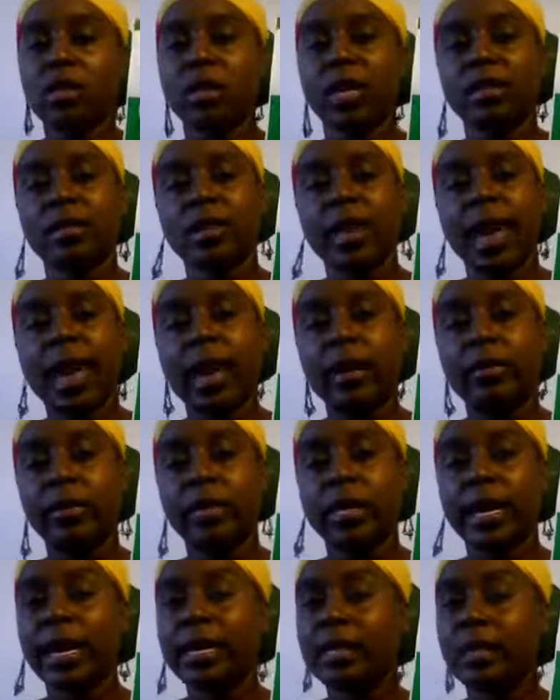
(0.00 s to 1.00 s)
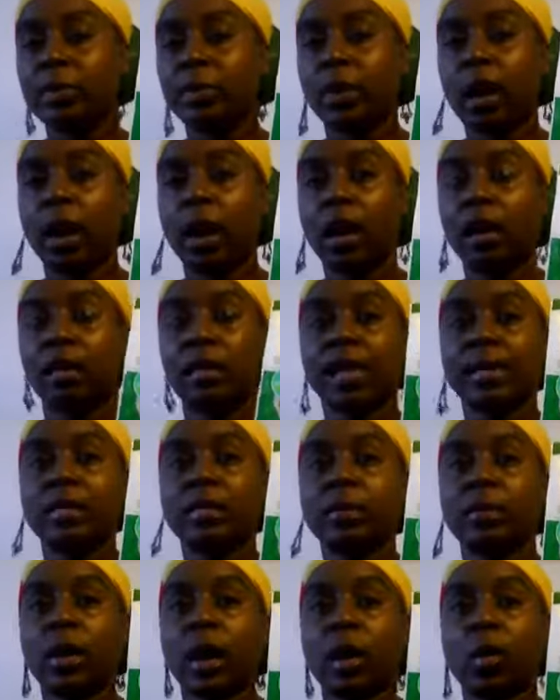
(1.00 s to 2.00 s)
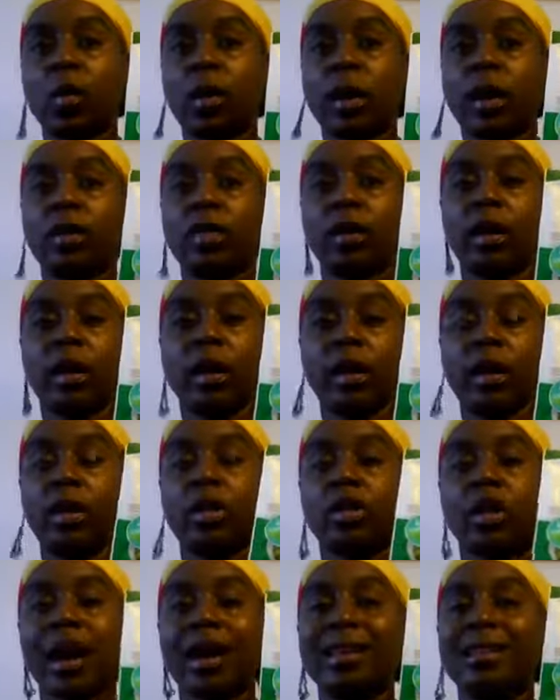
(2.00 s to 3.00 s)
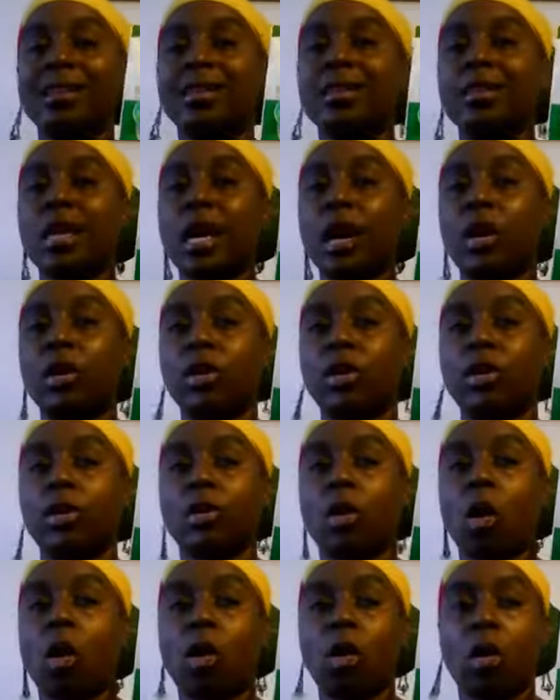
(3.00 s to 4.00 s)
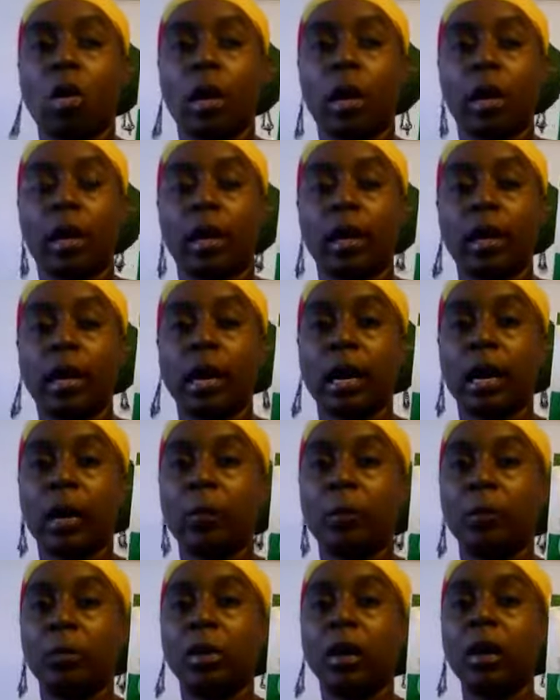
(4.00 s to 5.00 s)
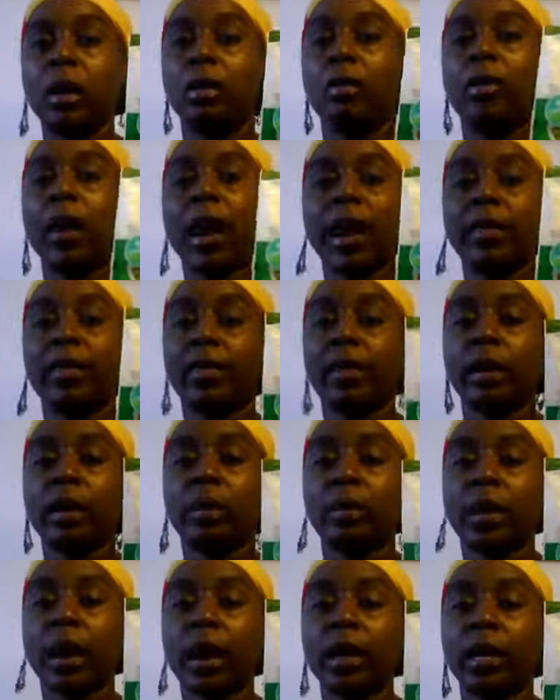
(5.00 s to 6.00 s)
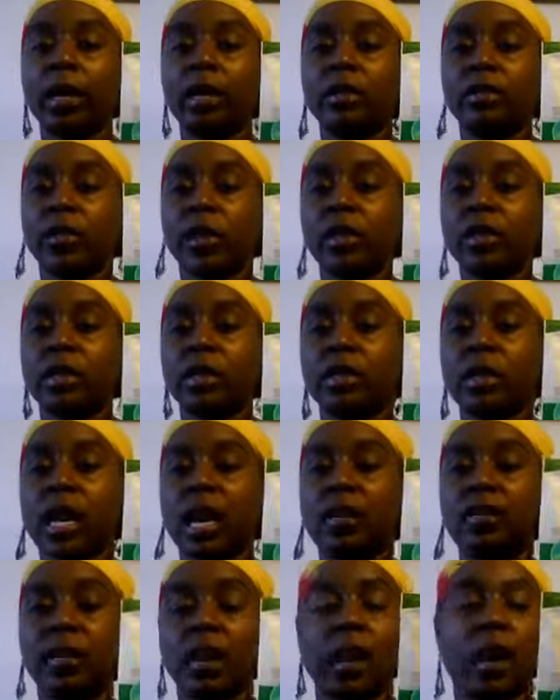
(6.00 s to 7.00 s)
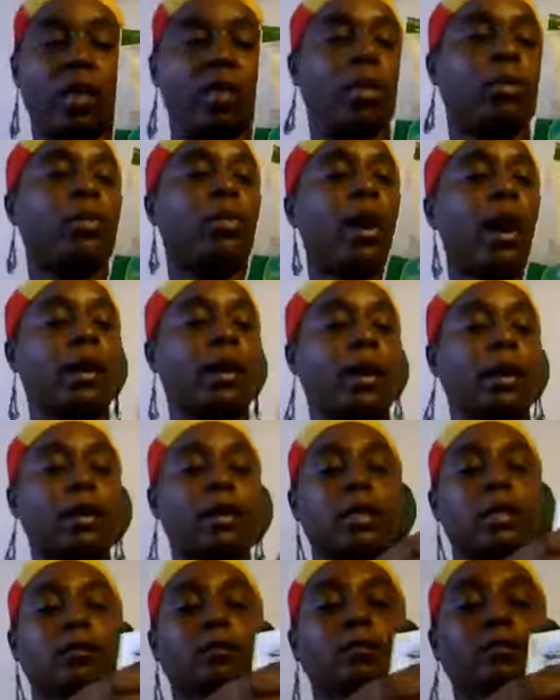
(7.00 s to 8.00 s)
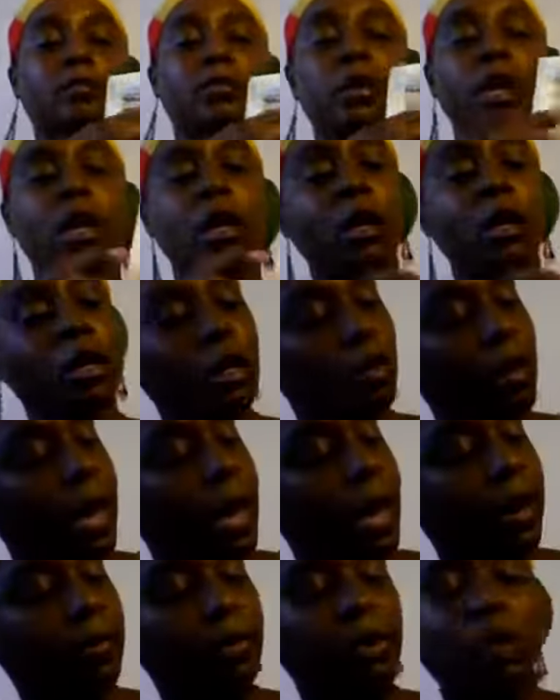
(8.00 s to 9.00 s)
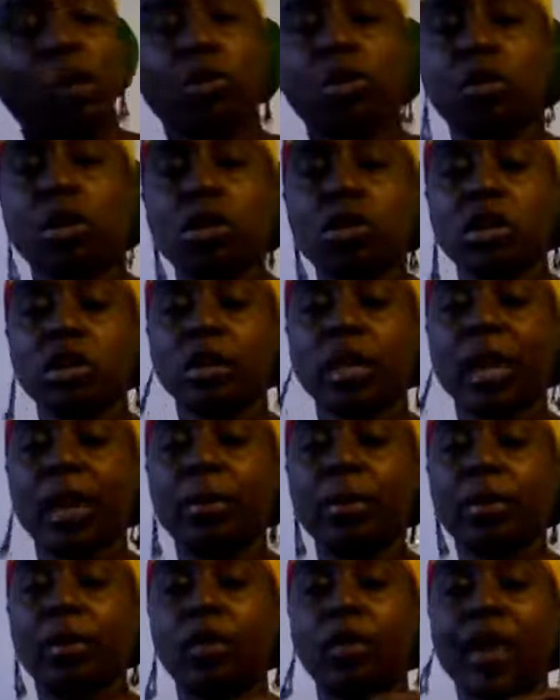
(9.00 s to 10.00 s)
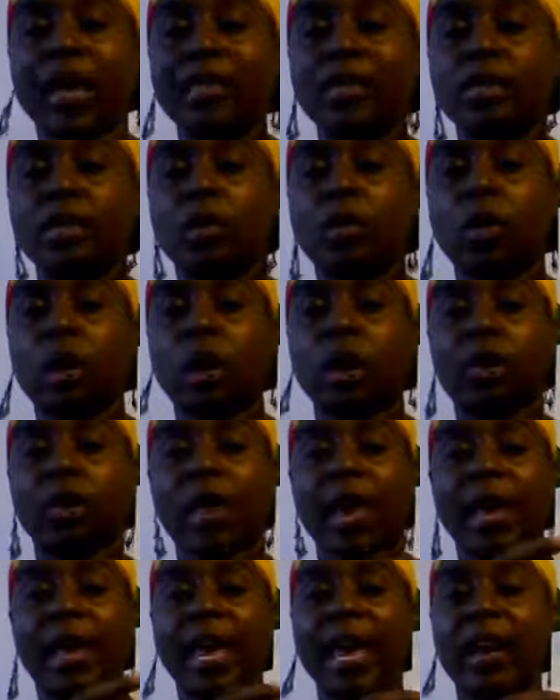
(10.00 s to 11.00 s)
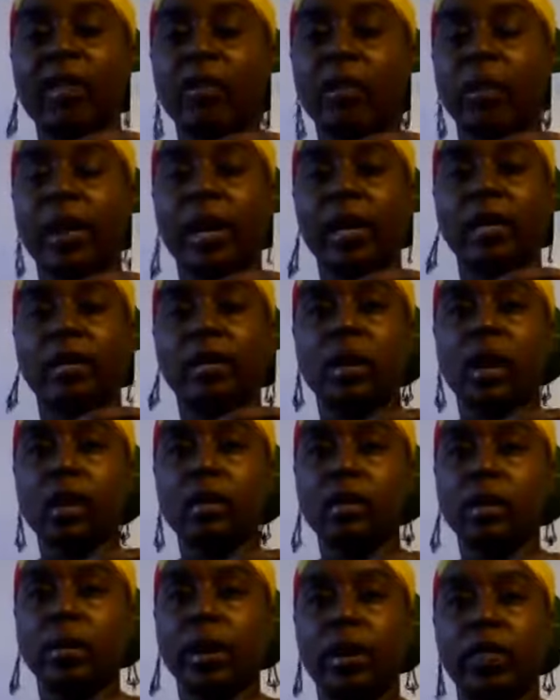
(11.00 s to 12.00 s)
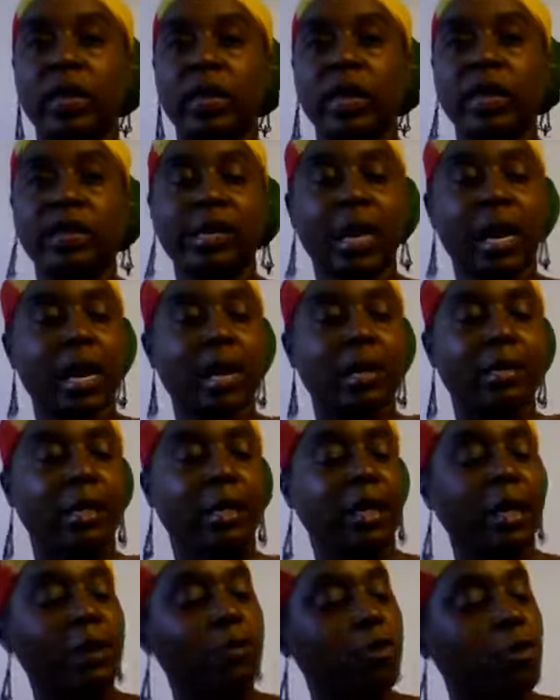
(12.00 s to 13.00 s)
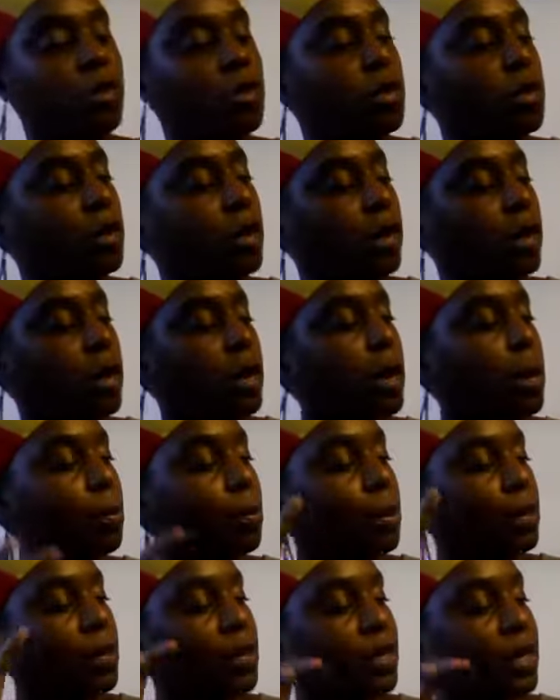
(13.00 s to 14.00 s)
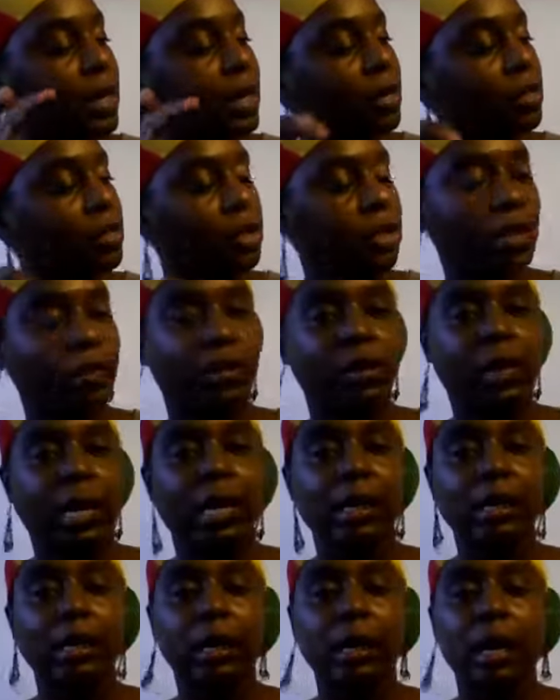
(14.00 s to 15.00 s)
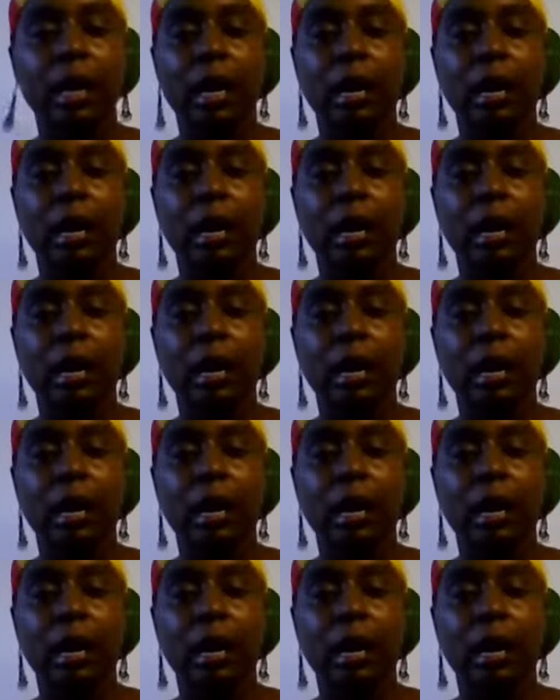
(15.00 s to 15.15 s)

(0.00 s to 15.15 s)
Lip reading: that's the advertising part. That's the part where they're going to try to sell you on buying their product versus every other product. You have the nutrition label. That's the one that everybody talks about these days. It gives you the percentage of daily,